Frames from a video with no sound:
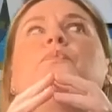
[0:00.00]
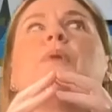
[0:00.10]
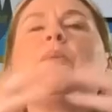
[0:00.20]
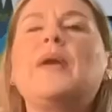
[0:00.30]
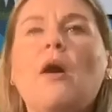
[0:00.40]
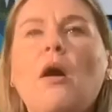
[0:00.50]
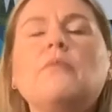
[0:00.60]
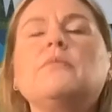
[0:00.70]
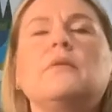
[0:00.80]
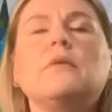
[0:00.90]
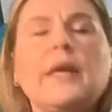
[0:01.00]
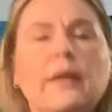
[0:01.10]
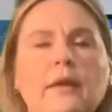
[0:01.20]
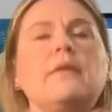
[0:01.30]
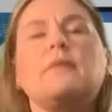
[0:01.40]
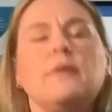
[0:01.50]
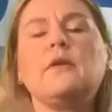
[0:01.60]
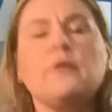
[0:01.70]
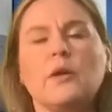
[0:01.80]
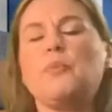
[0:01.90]
but
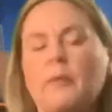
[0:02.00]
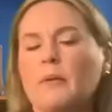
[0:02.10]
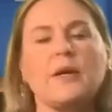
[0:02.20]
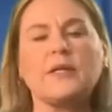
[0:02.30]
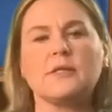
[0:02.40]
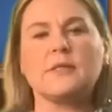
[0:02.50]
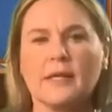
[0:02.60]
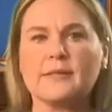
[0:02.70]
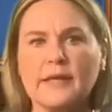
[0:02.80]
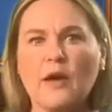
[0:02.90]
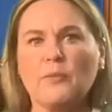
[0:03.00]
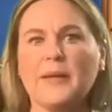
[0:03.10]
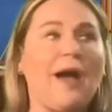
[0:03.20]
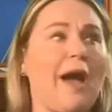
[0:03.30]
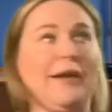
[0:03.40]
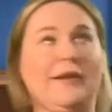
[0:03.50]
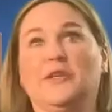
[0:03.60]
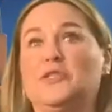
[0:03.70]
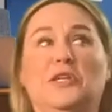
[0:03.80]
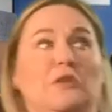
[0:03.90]
you're probably watching this lesson now and like, I need
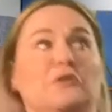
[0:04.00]
to see